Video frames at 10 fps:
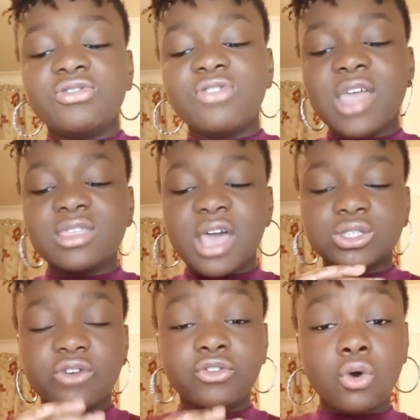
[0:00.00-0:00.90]
Then
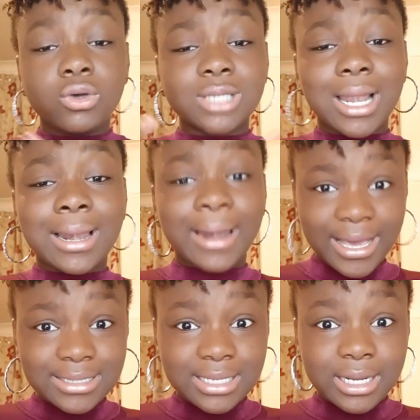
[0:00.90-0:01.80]
there's, of course,
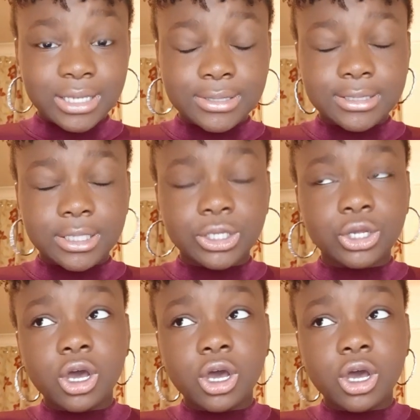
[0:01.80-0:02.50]
laziness,